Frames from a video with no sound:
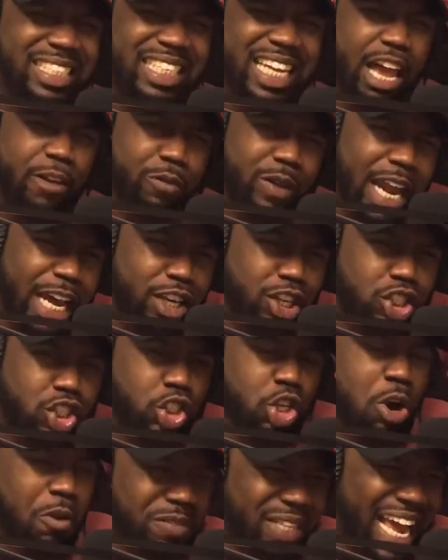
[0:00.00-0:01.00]
life, and I
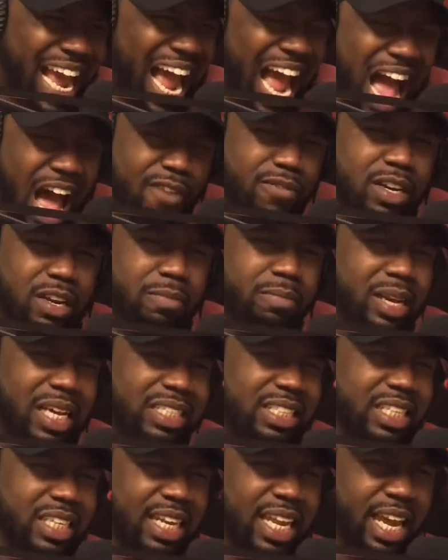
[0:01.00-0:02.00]
deserve to have an
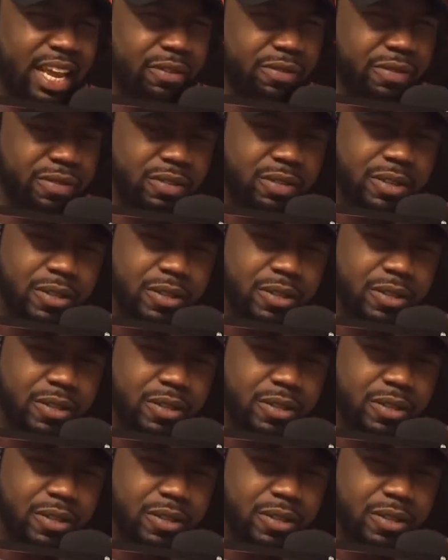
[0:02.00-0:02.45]
amazing life.